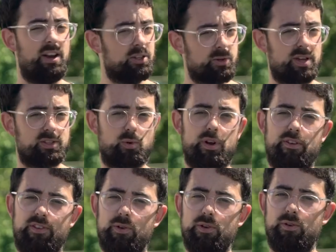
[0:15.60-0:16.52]
It also has quite
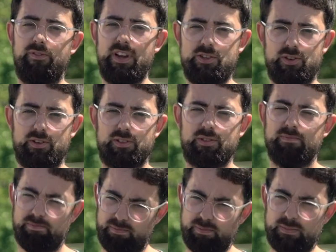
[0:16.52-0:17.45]
a few new features.
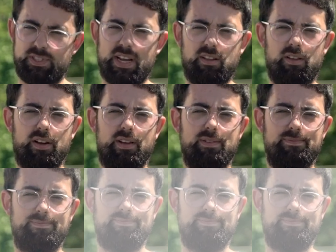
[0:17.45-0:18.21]
Let's take a look.